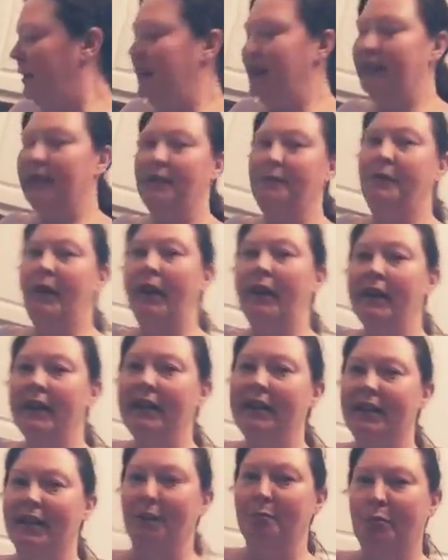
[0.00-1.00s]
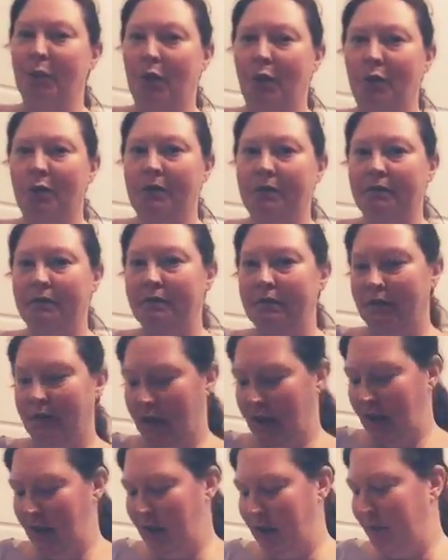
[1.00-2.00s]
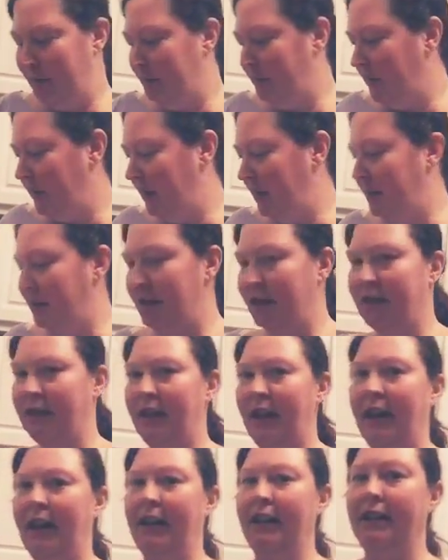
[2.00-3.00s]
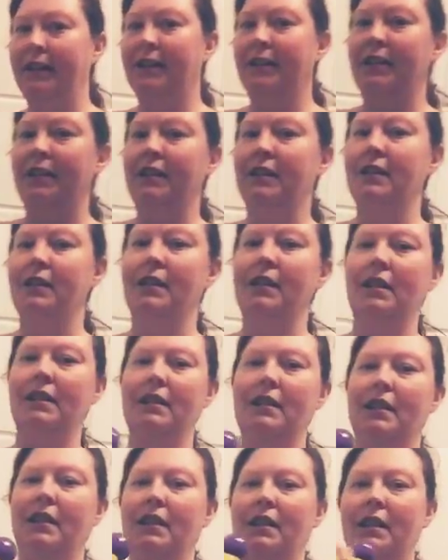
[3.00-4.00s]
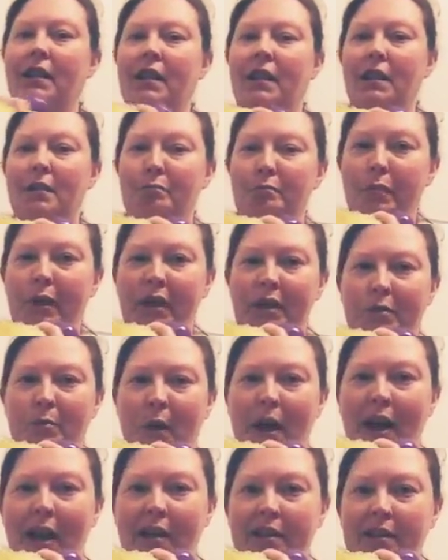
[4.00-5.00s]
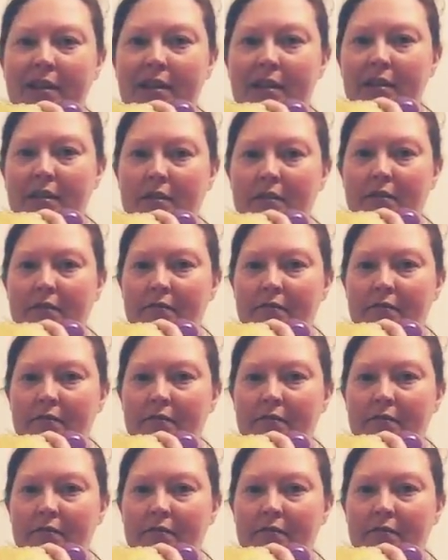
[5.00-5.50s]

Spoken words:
it's very simple. It just takes beeswax,